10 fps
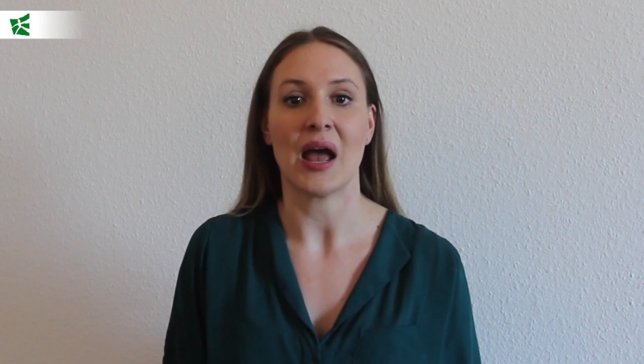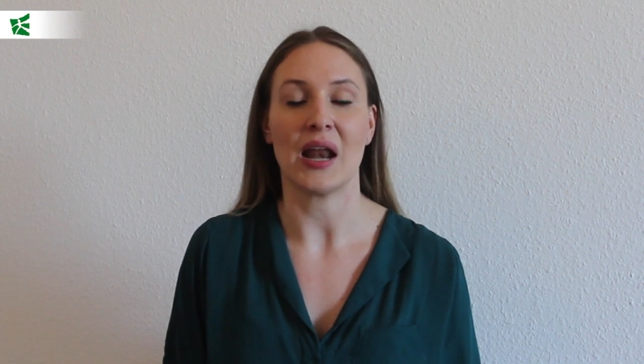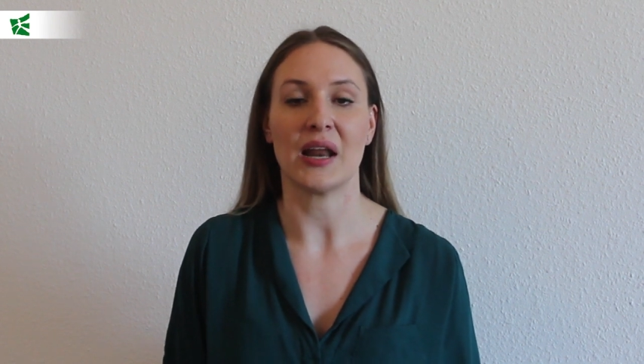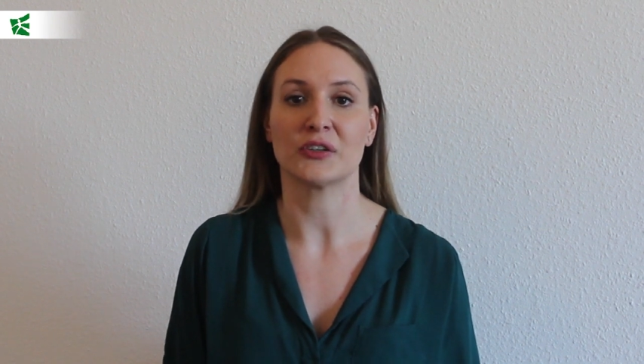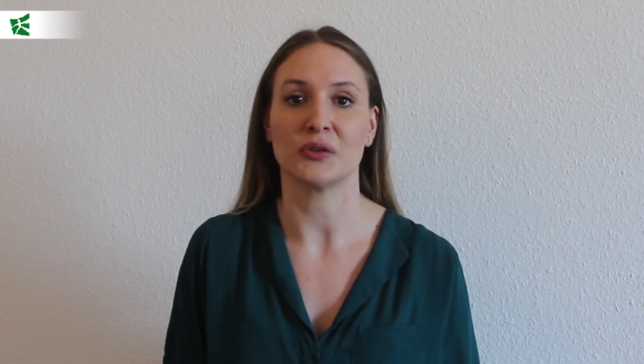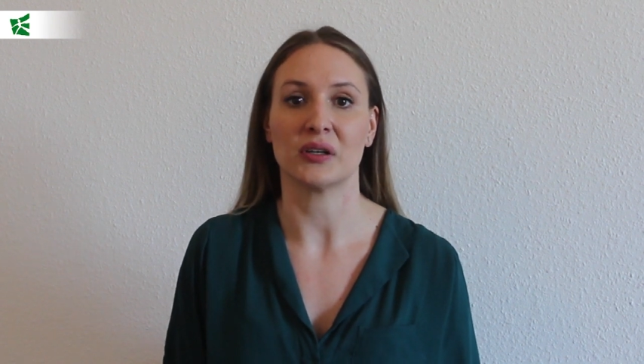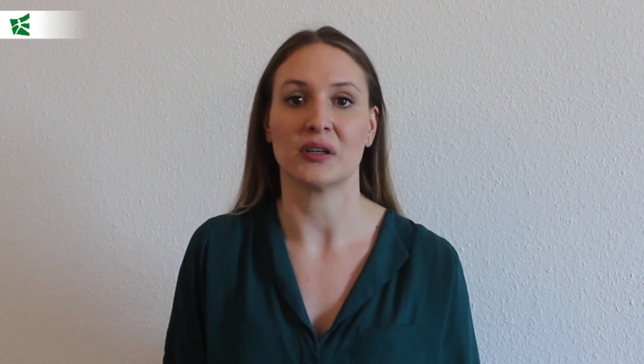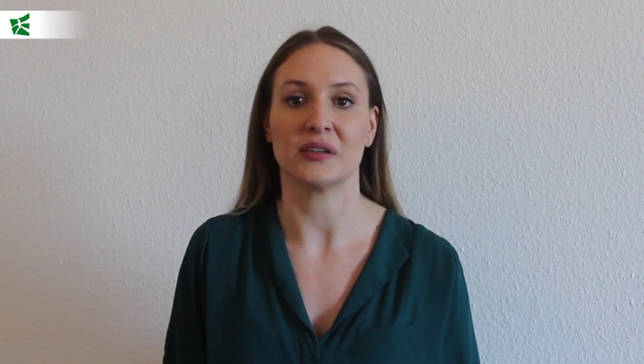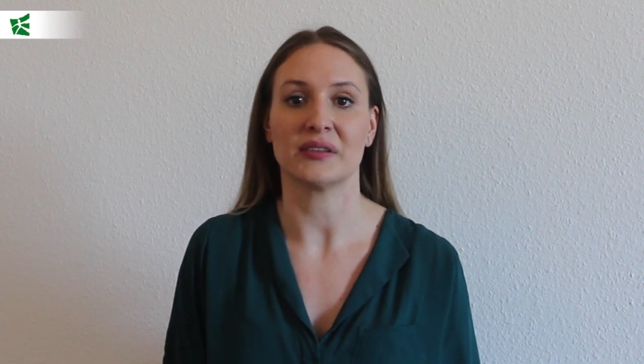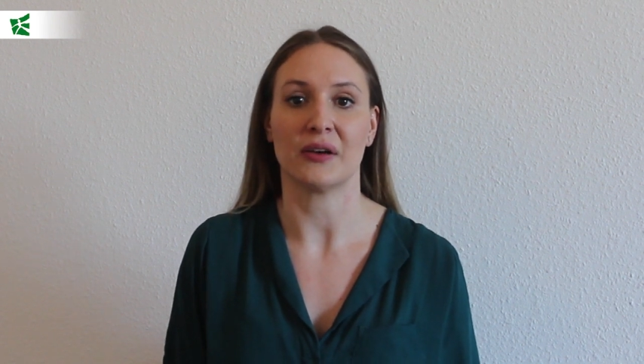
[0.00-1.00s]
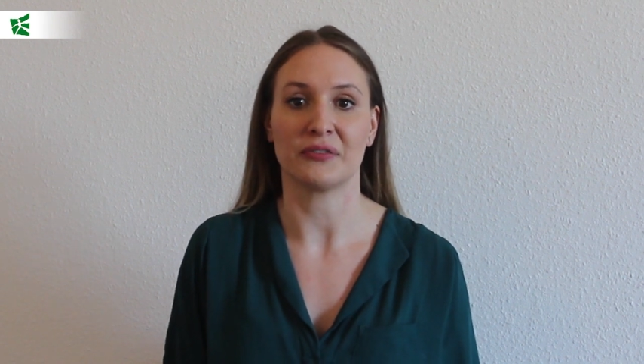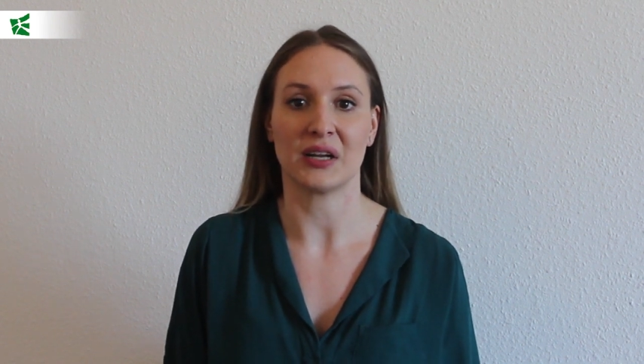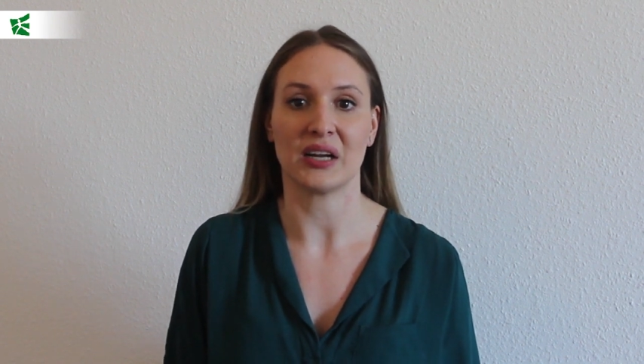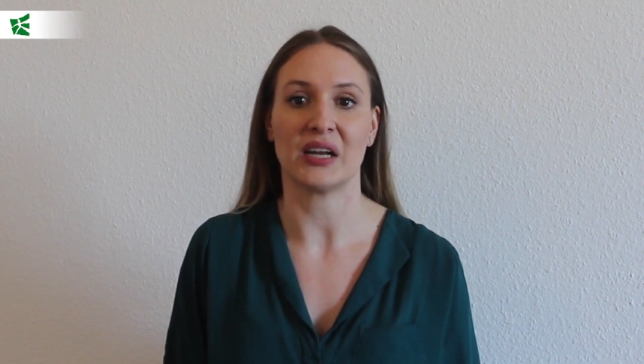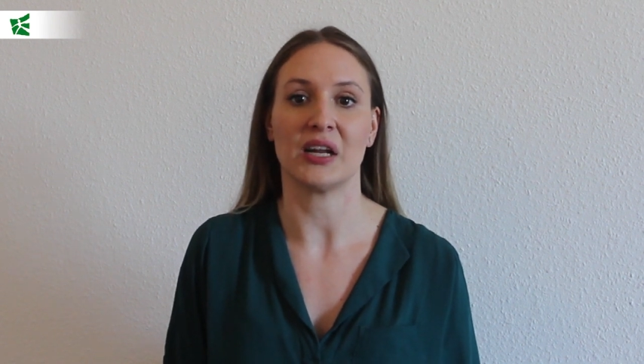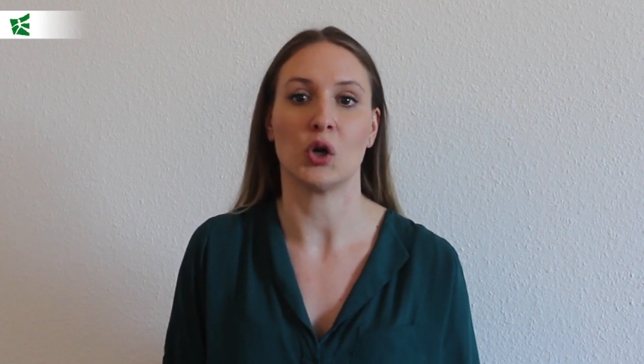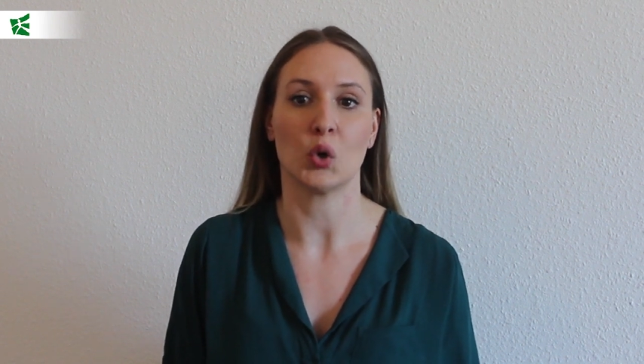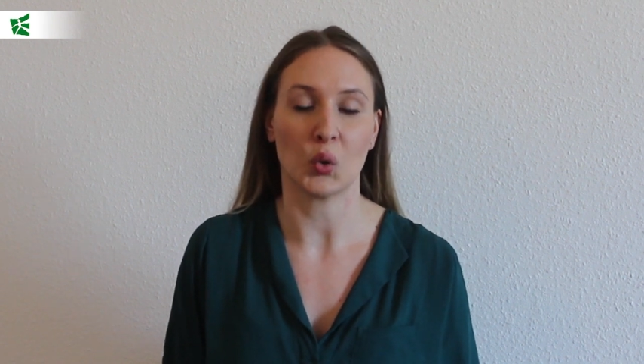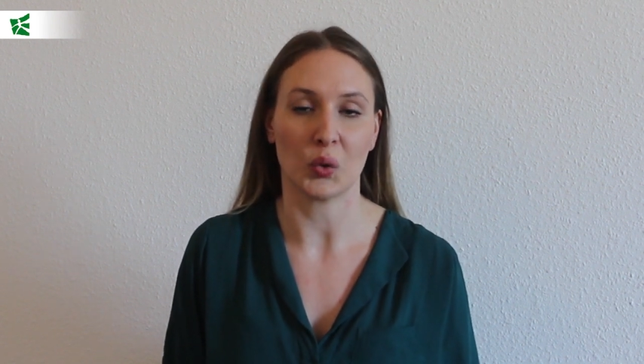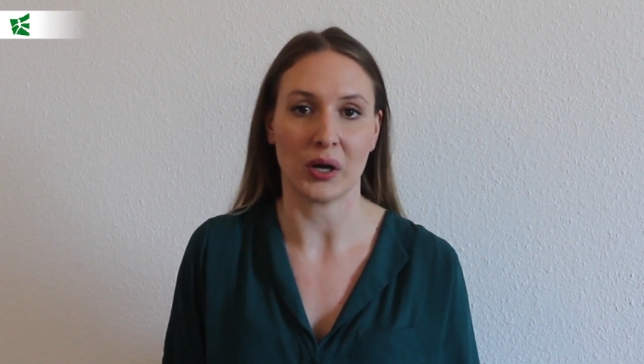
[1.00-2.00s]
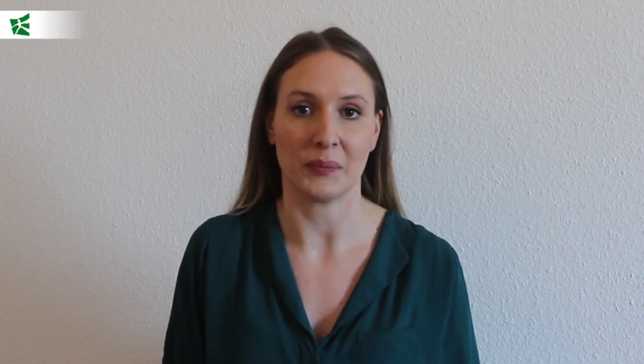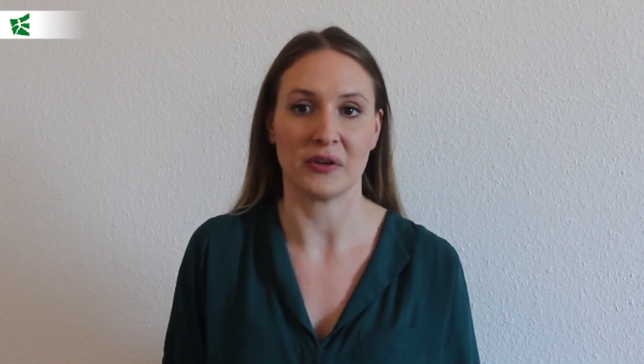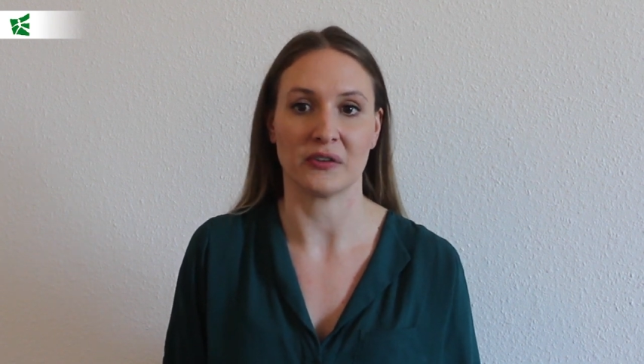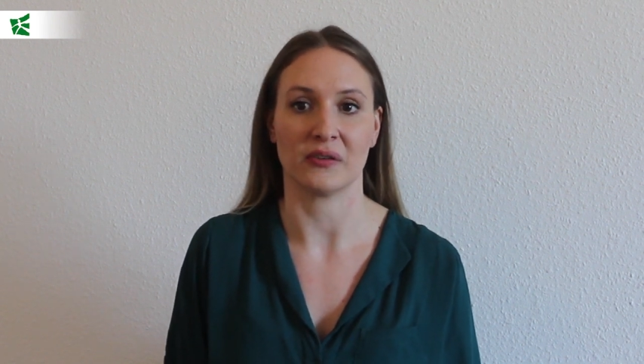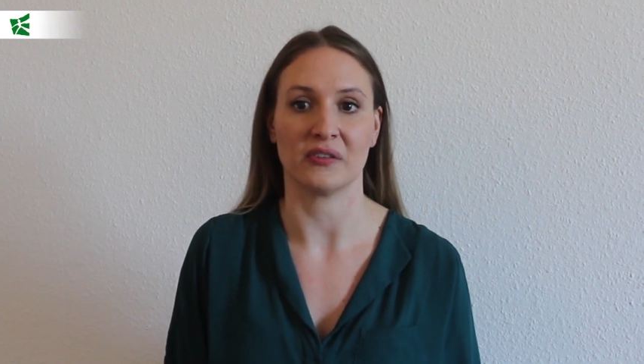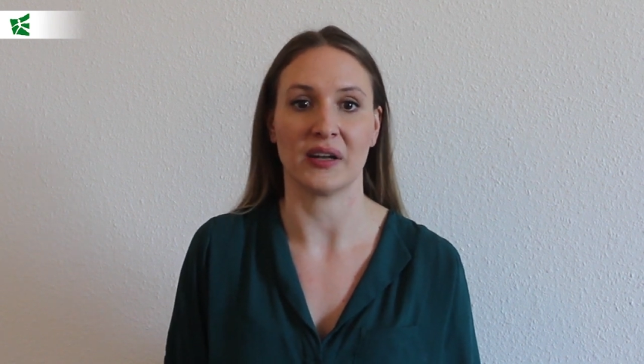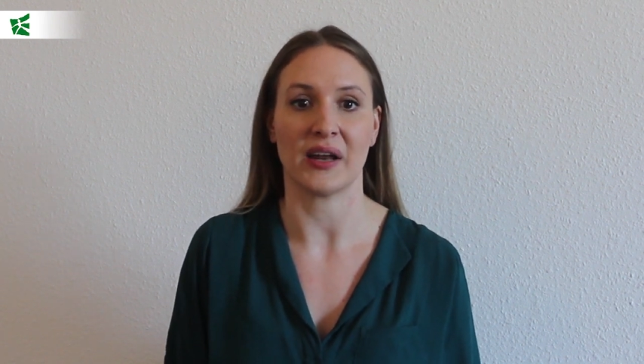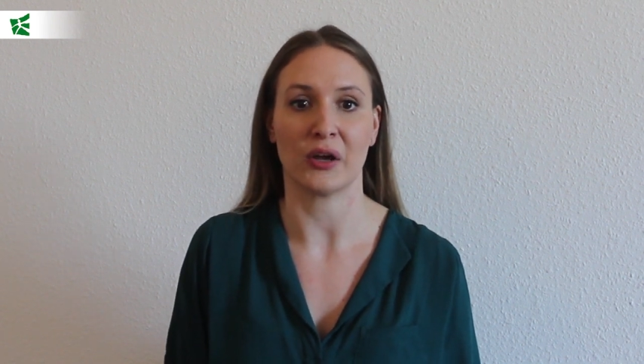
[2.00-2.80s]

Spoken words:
electric cars have clearly lower emissions than